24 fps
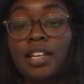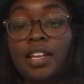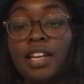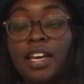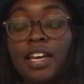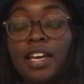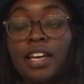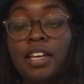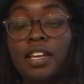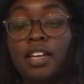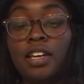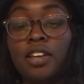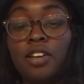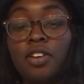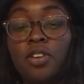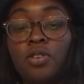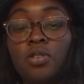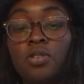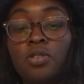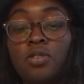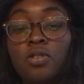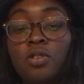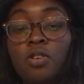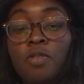like your
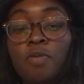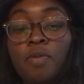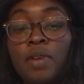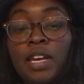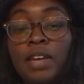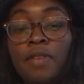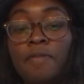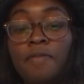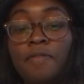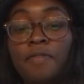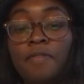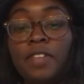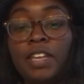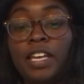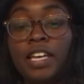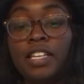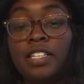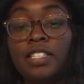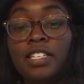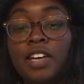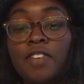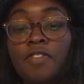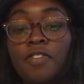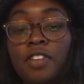soulmate
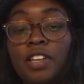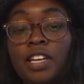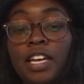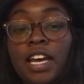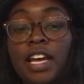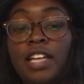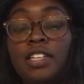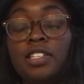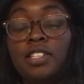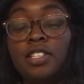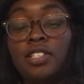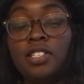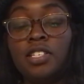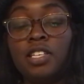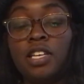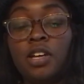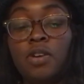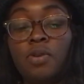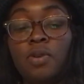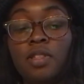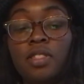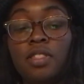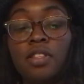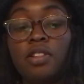like definitely had to
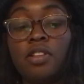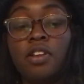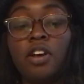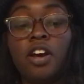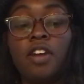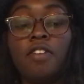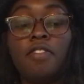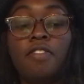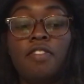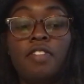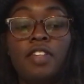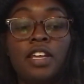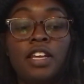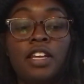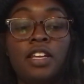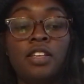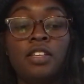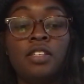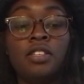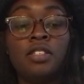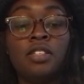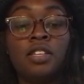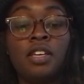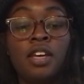deal with a lot of
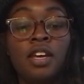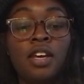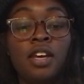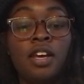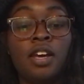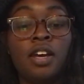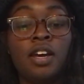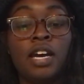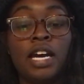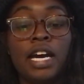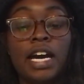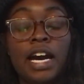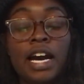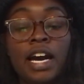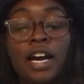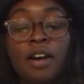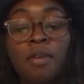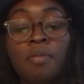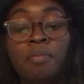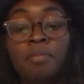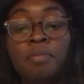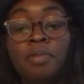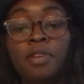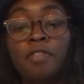things
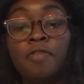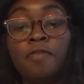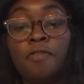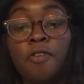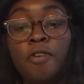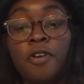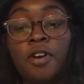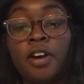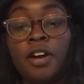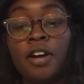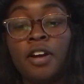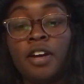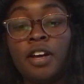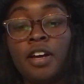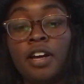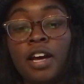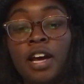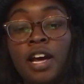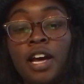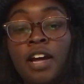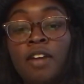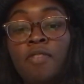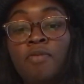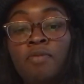before
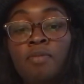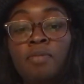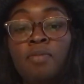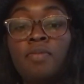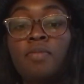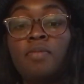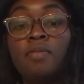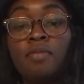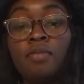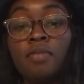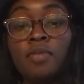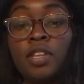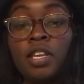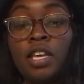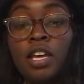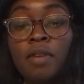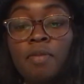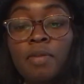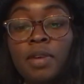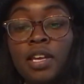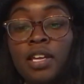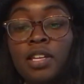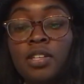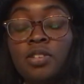
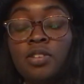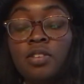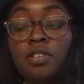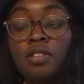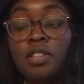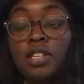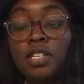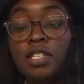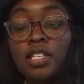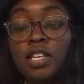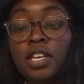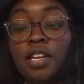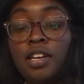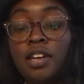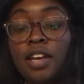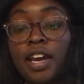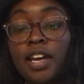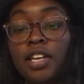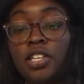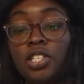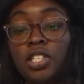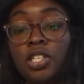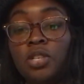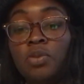coming into this
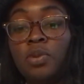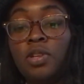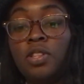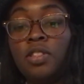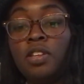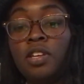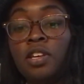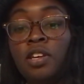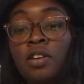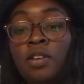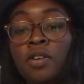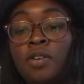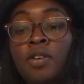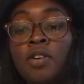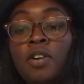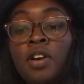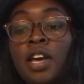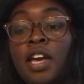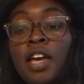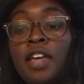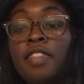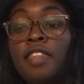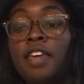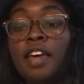connection with you.
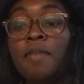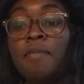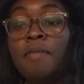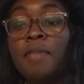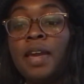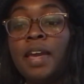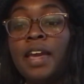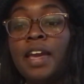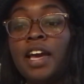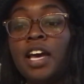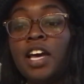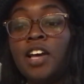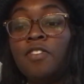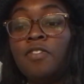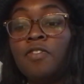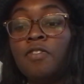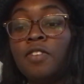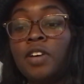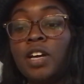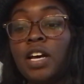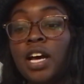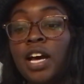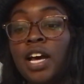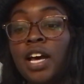They may have
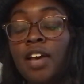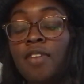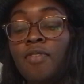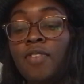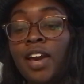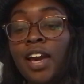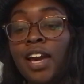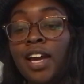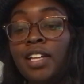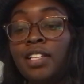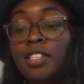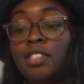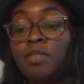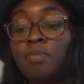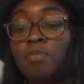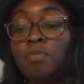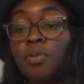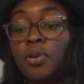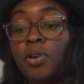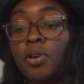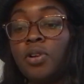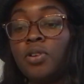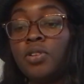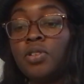had some
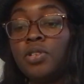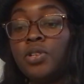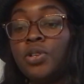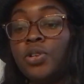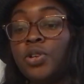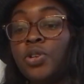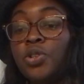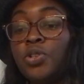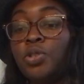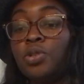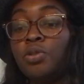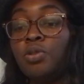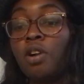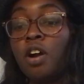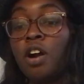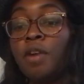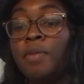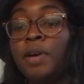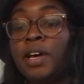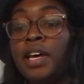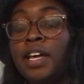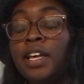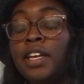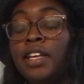personal
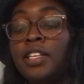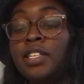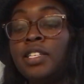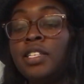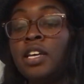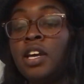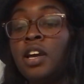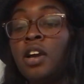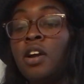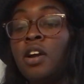traumas.